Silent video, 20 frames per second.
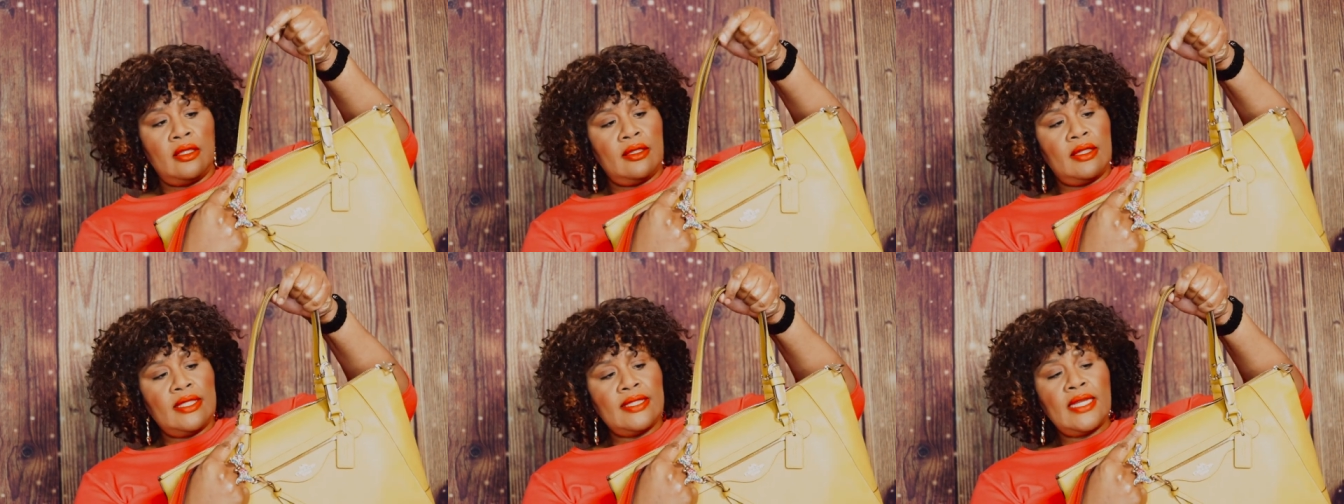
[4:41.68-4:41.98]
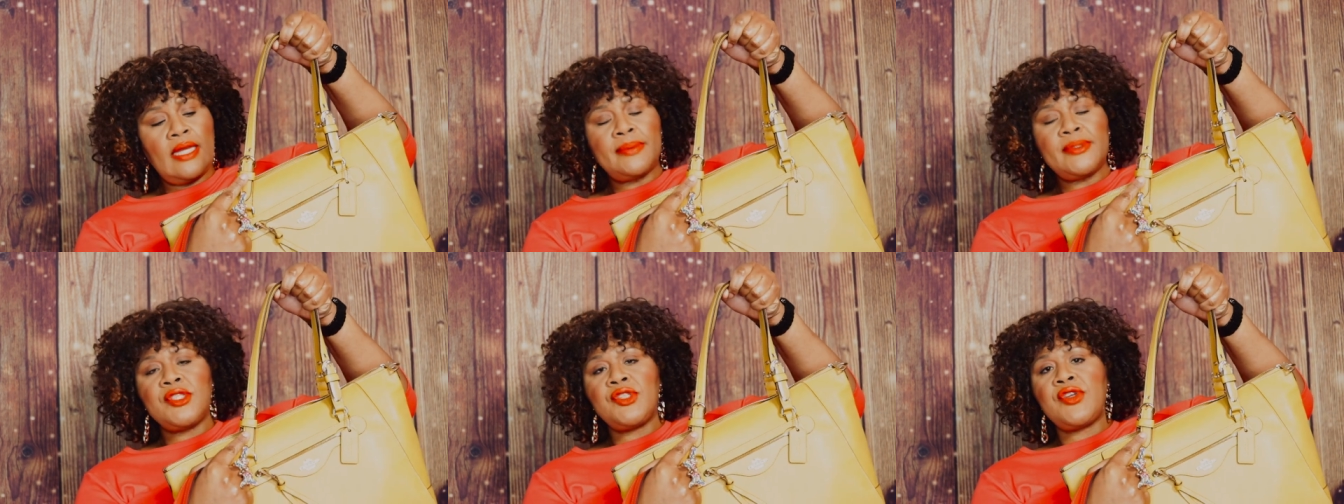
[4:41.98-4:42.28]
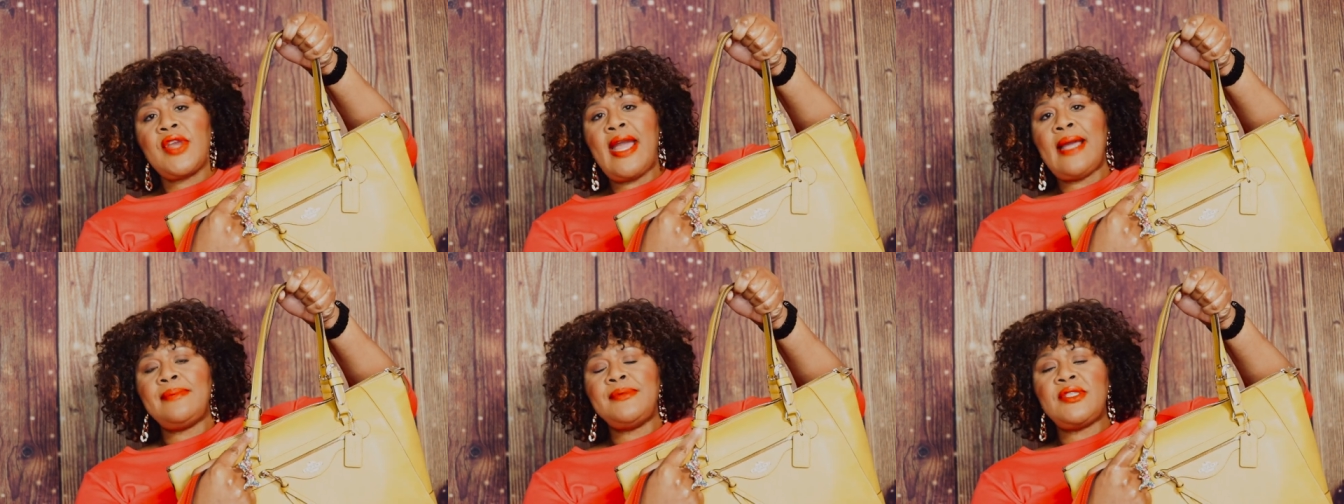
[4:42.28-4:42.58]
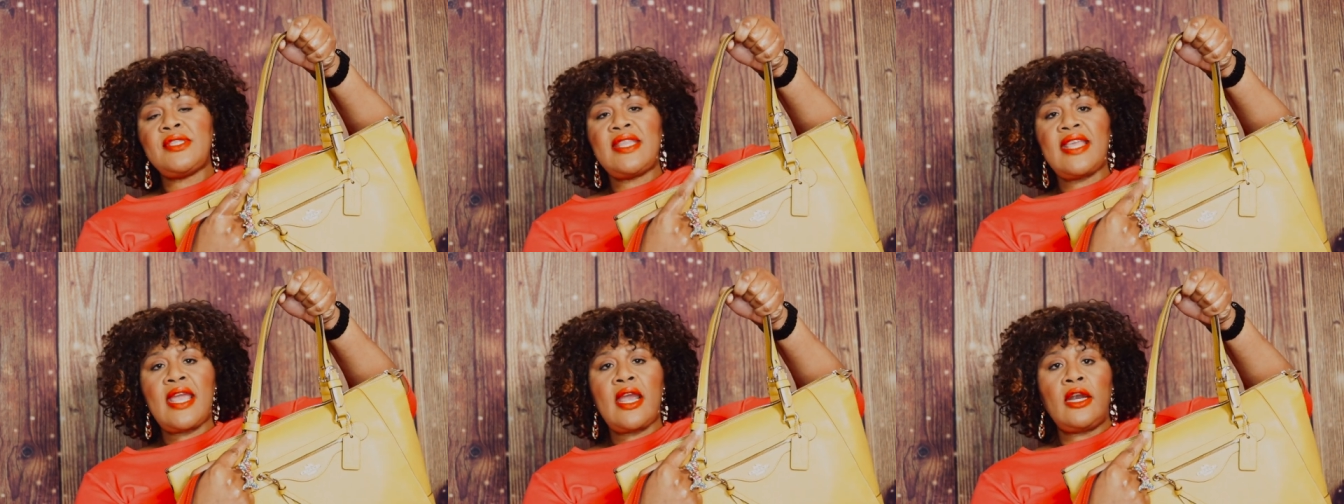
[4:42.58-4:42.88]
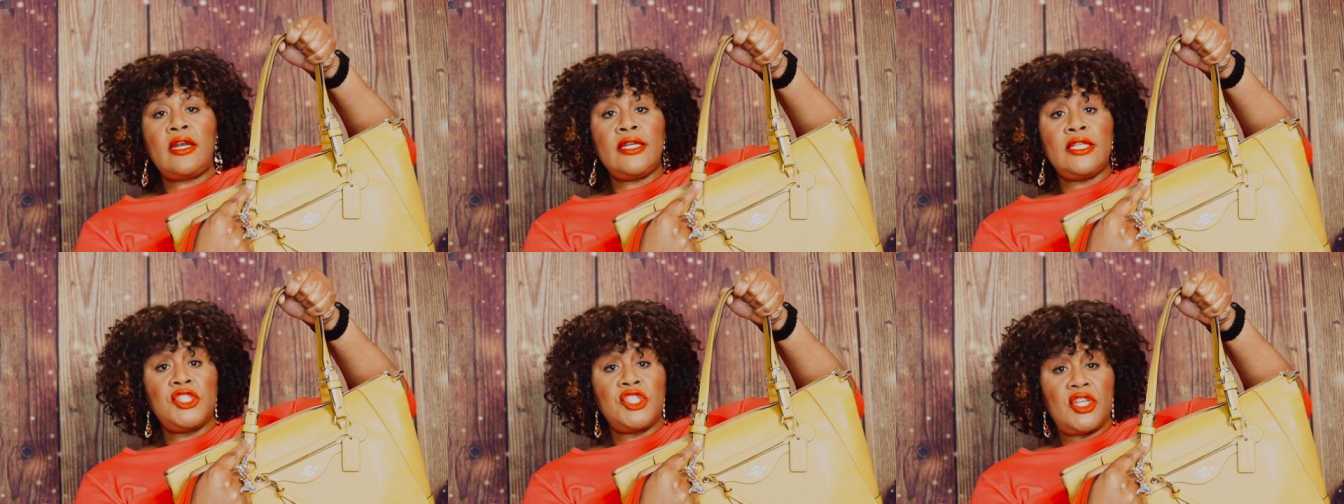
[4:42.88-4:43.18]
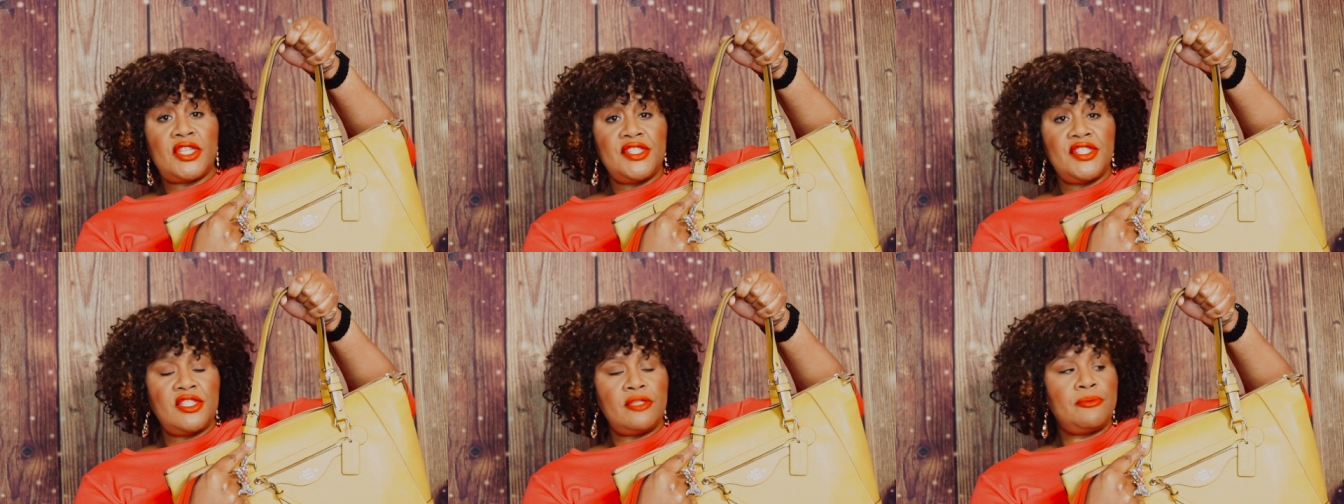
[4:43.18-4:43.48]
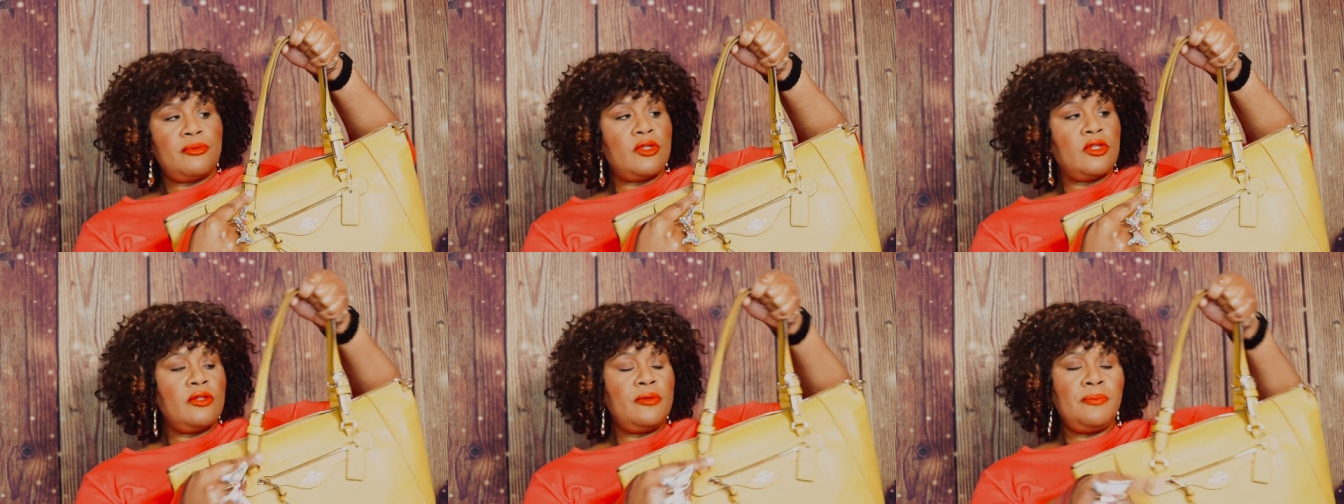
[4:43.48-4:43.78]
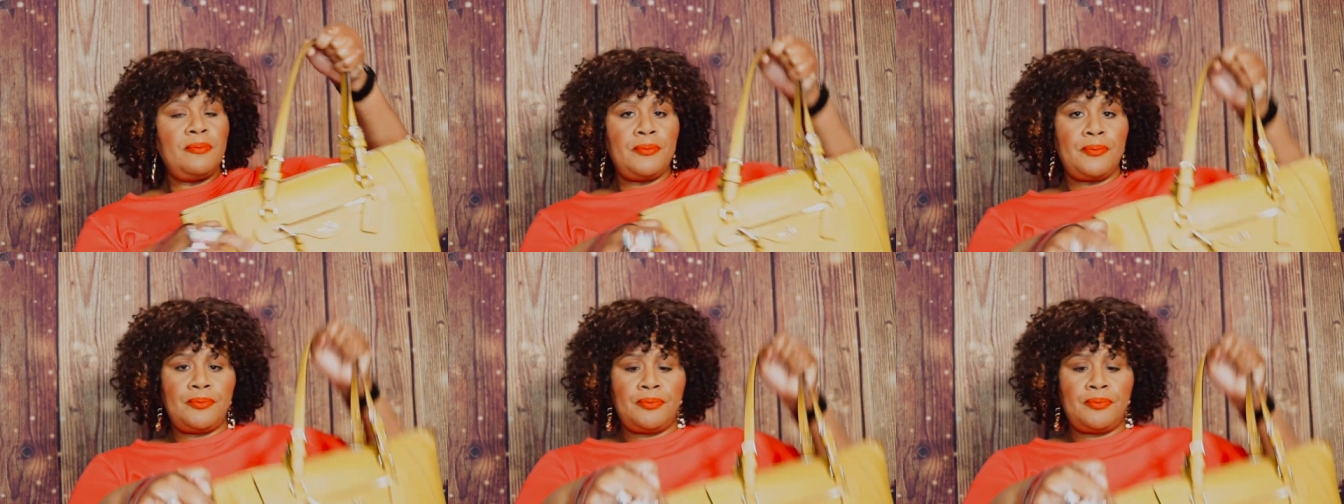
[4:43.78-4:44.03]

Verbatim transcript: the double straps, they are adjustable.